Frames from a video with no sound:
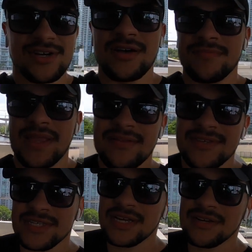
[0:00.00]
come down the
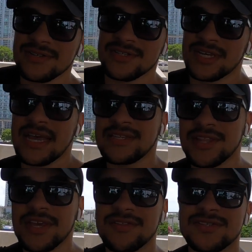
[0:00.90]
stairs to get to
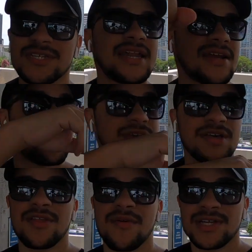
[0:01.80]
the other side and go the
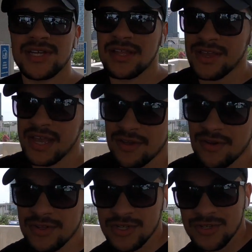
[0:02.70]
other direction. I thought you had to go
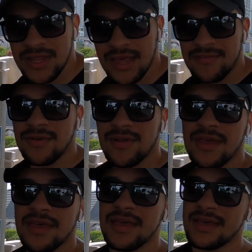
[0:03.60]
to the street level,
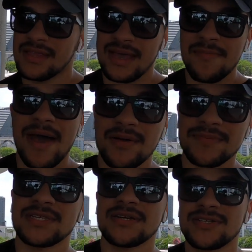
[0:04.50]
then get back up
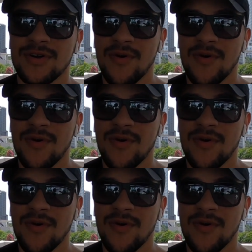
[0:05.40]
the stairs and go